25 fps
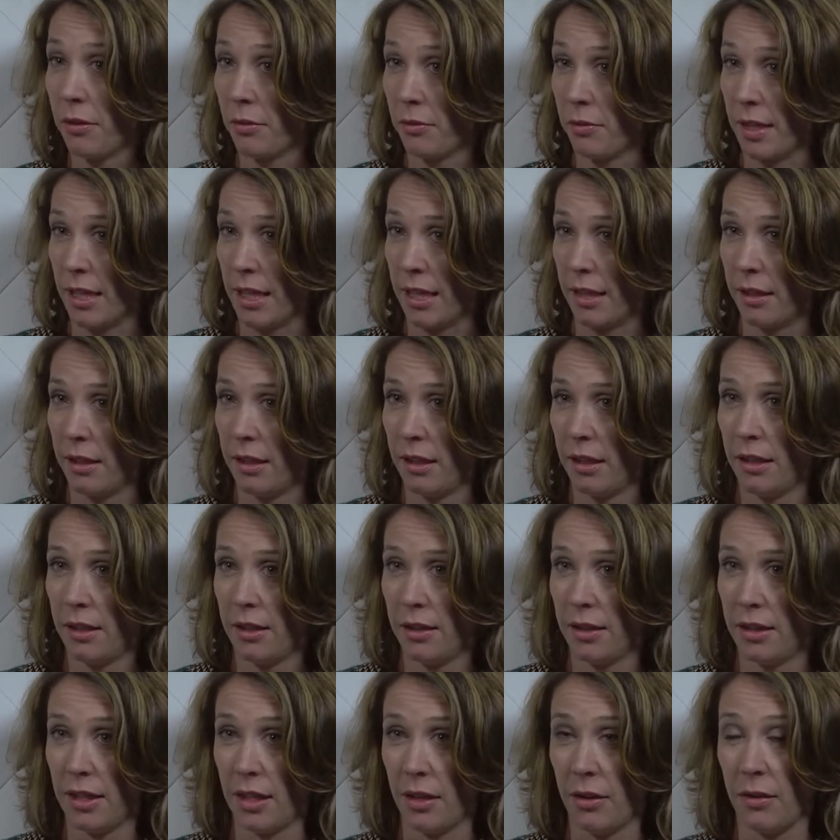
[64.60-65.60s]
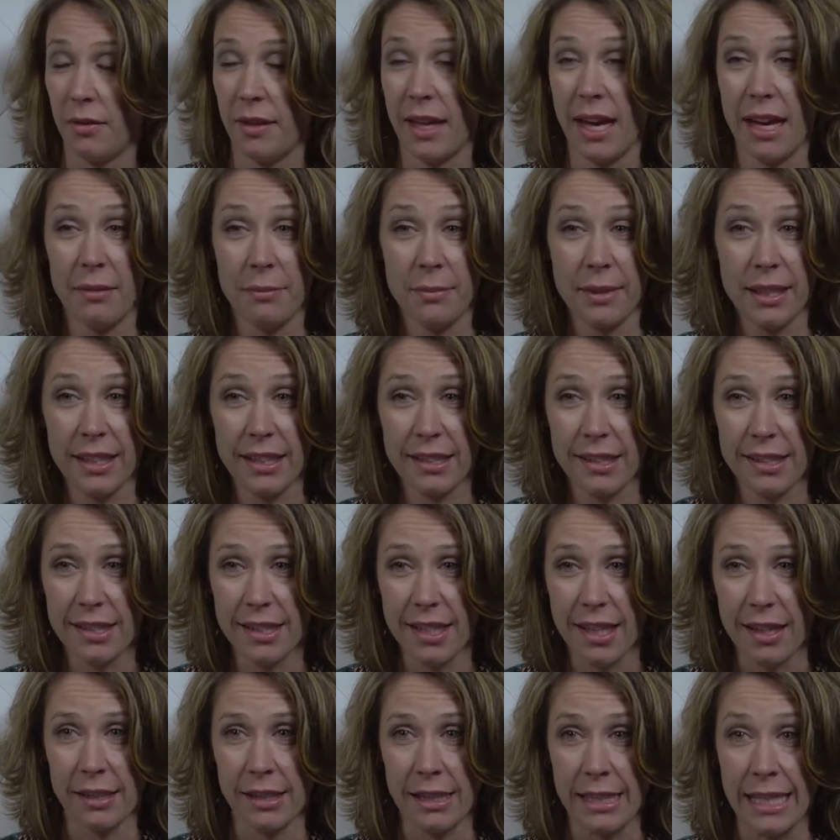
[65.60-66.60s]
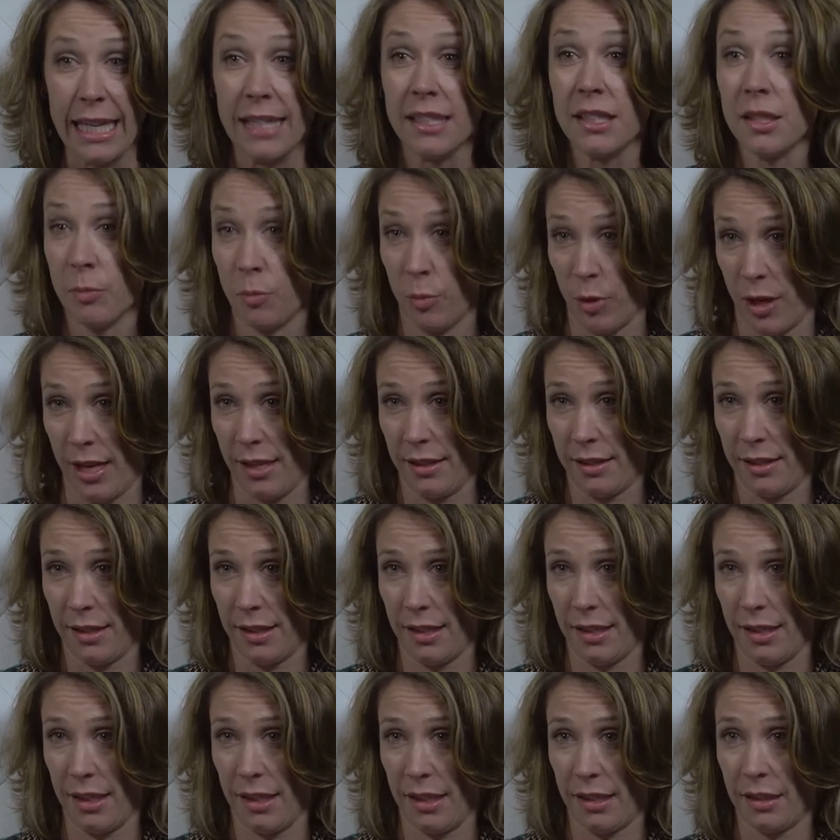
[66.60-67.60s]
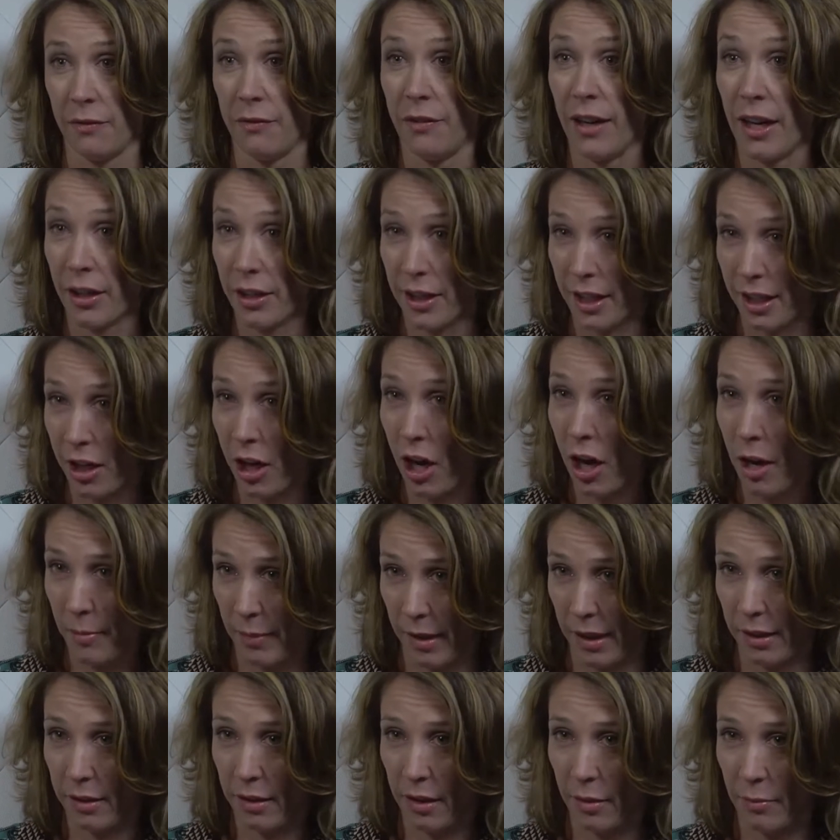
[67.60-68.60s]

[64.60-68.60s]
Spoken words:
3. So that means that dense breast is very common.